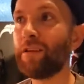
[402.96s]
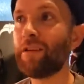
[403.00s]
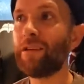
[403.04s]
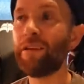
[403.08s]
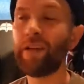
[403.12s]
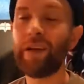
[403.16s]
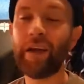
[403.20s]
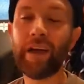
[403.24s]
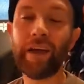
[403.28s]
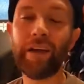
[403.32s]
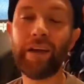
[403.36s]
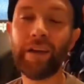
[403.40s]

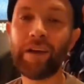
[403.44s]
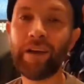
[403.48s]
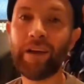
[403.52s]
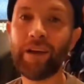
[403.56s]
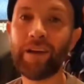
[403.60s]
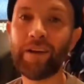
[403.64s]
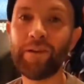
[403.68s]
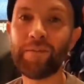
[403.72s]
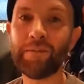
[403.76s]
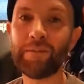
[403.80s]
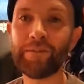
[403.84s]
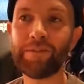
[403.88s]
and
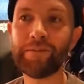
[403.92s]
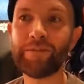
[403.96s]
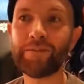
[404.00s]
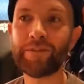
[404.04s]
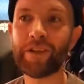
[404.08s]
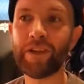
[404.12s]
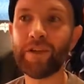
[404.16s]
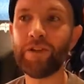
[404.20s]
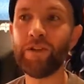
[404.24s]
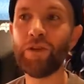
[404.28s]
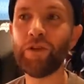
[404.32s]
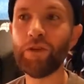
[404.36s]

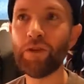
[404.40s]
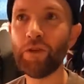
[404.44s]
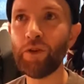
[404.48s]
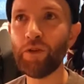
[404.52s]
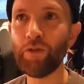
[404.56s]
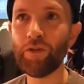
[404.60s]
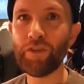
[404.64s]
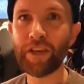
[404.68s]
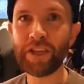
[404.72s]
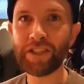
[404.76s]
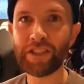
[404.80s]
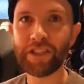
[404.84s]
the
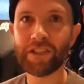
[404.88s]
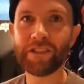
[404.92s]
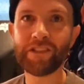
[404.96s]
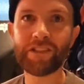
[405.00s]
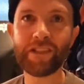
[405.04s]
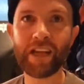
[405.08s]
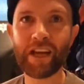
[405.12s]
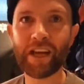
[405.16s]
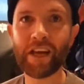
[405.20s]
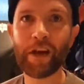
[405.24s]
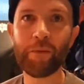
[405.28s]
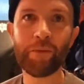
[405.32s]
new visions
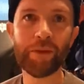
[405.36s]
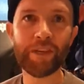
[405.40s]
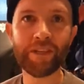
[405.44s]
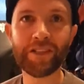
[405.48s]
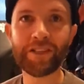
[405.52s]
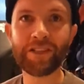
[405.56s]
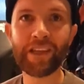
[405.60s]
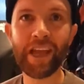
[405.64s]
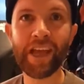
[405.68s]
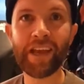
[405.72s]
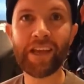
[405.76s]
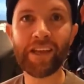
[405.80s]
that come into
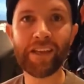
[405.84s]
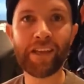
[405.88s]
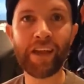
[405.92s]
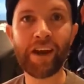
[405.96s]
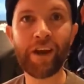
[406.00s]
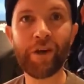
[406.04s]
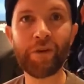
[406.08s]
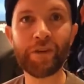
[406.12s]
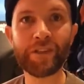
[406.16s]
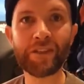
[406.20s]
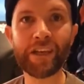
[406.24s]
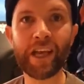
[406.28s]
skating that
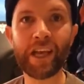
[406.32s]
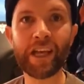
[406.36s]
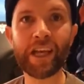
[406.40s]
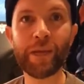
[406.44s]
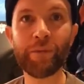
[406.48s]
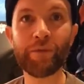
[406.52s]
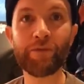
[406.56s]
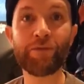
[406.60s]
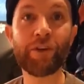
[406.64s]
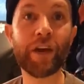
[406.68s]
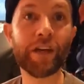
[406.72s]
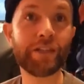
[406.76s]
always kind of
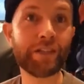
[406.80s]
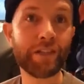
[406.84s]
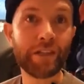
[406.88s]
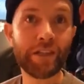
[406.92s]
keep it fresh,